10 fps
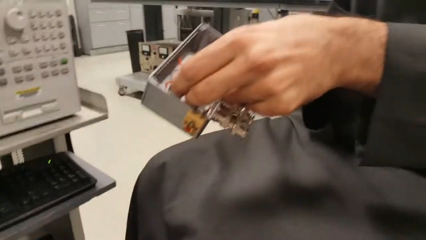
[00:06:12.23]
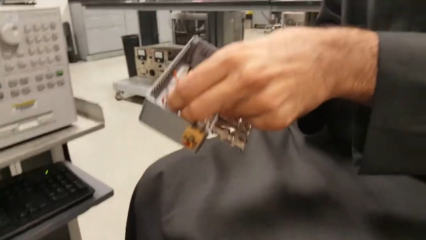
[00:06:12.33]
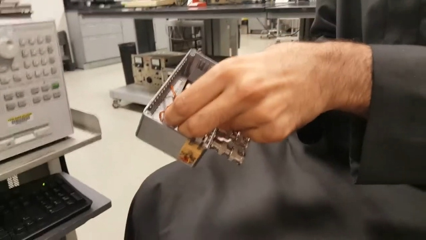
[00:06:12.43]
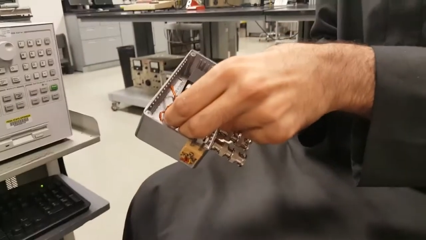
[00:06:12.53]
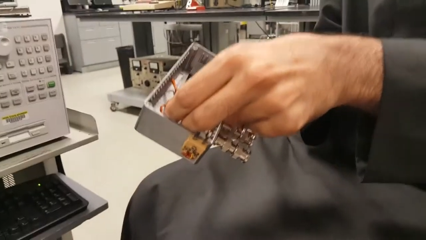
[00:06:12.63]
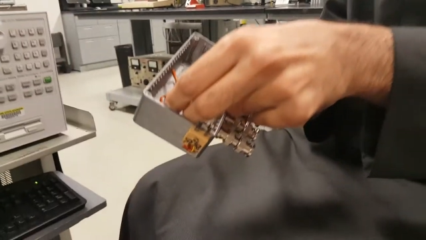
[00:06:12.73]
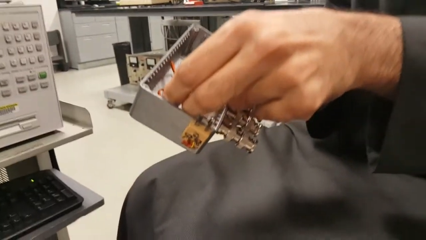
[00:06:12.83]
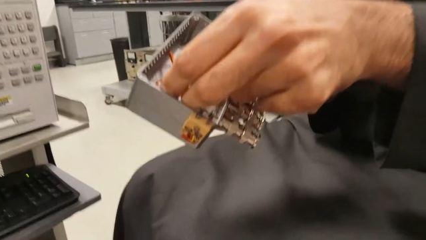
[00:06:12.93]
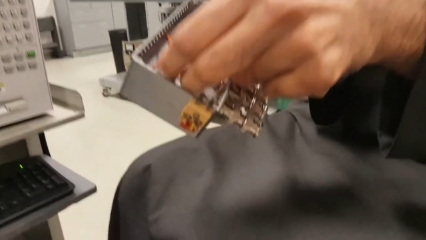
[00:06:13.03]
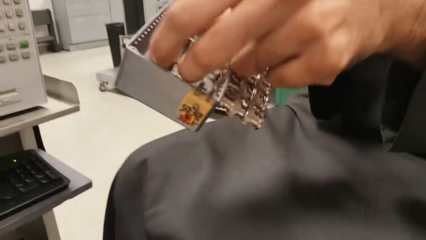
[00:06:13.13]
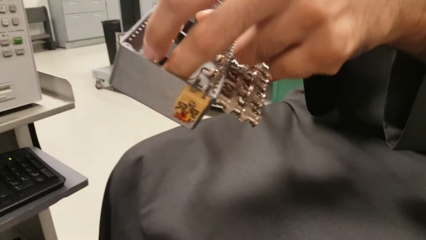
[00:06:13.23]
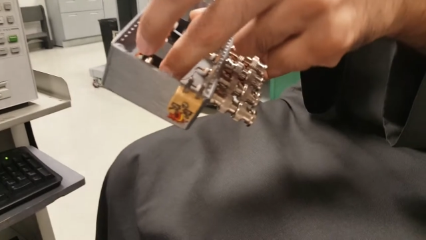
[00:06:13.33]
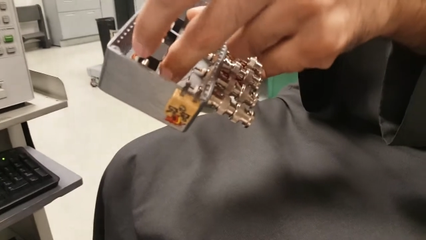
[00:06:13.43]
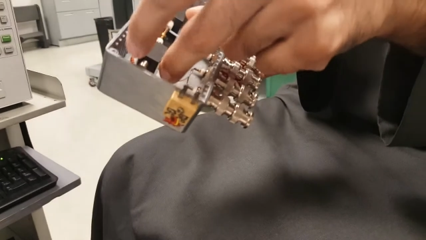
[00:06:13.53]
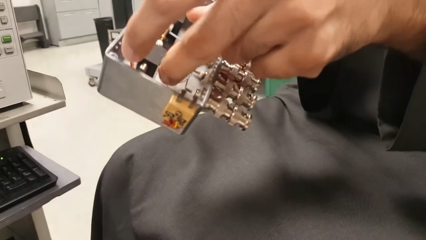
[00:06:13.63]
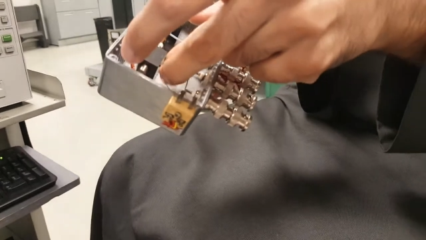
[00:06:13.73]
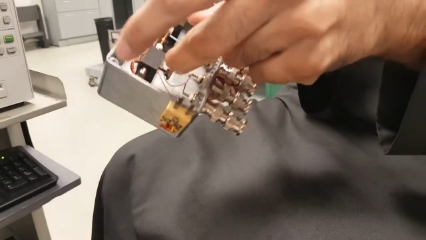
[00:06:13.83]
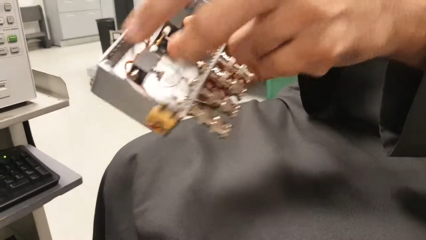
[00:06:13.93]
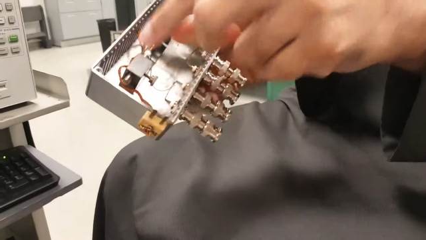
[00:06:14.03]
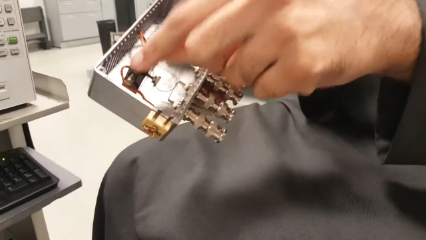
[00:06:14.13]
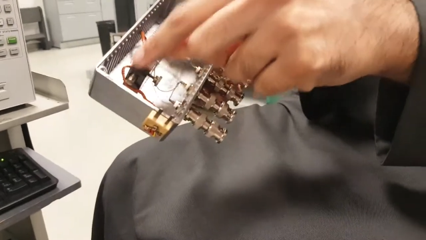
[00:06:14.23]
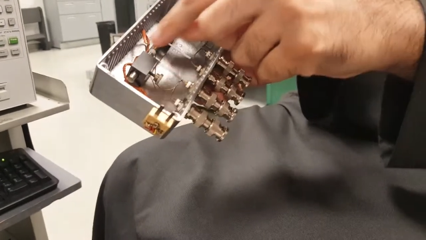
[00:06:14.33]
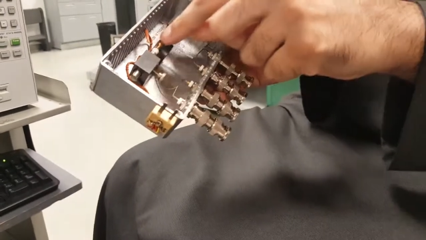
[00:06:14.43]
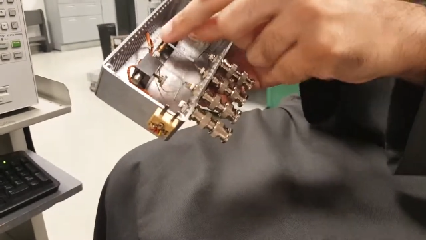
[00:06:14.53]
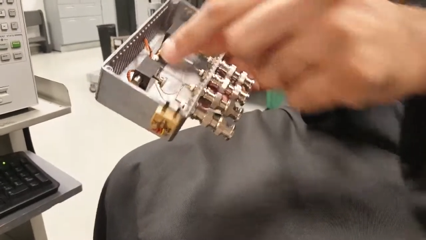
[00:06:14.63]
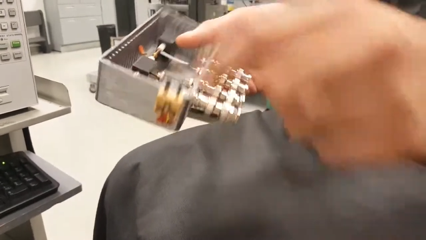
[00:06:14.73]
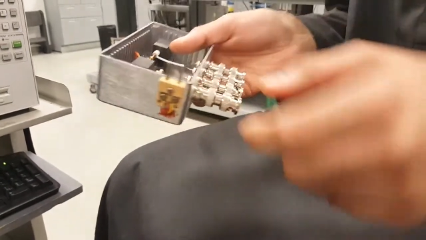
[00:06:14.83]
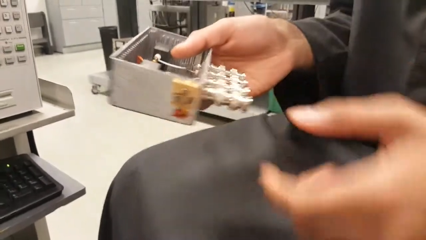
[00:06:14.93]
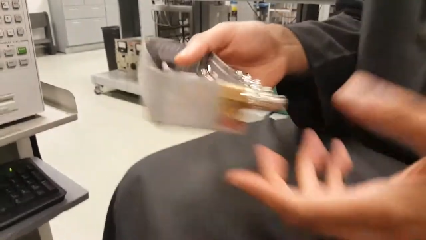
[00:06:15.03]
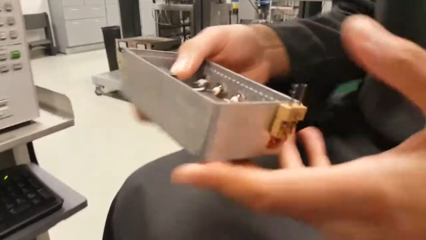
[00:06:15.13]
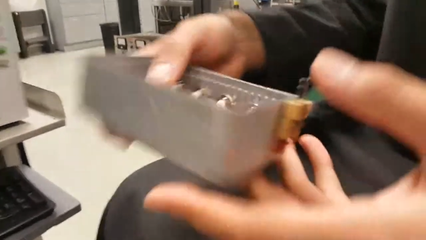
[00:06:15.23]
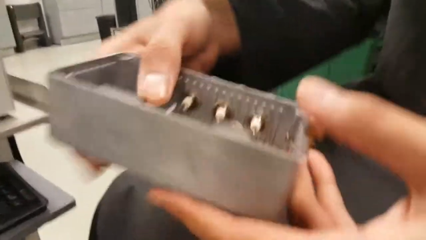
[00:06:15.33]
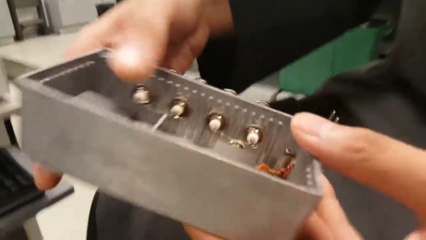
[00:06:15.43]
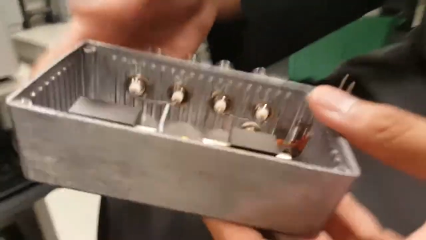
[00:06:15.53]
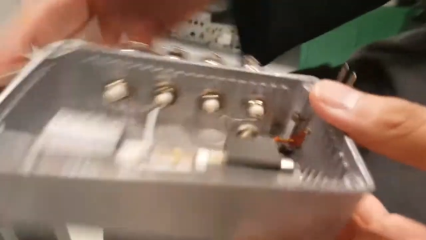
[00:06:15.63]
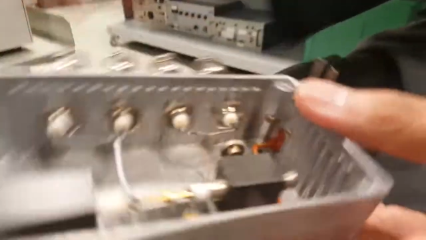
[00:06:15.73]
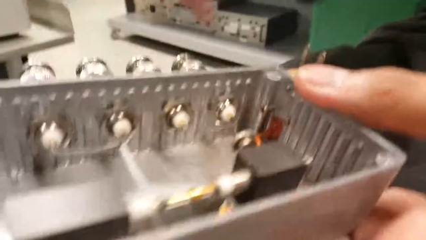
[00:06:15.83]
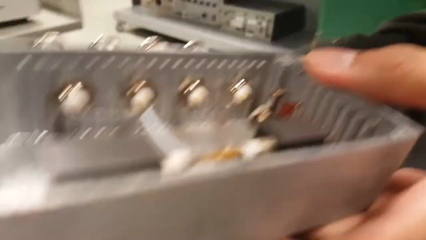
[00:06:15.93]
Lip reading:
No face is visible, so there are no lips to read.